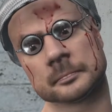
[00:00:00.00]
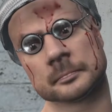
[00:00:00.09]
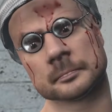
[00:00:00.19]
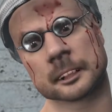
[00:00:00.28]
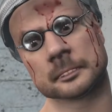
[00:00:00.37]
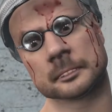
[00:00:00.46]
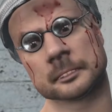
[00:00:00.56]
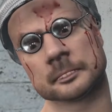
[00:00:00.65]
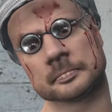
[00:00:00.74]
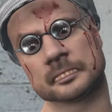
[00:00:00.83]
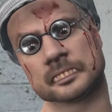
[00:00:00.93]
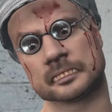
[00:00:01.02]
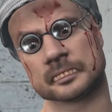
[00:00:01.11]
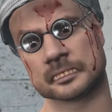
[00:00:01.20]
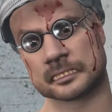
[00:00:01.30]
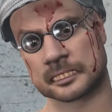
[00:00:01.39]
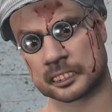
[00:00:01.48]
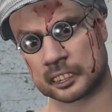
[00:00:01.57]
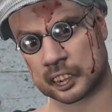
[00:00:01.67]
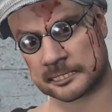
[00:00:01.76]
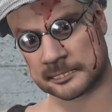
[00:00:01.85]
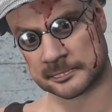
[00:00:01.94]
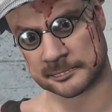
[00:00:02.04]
Communist. That's how you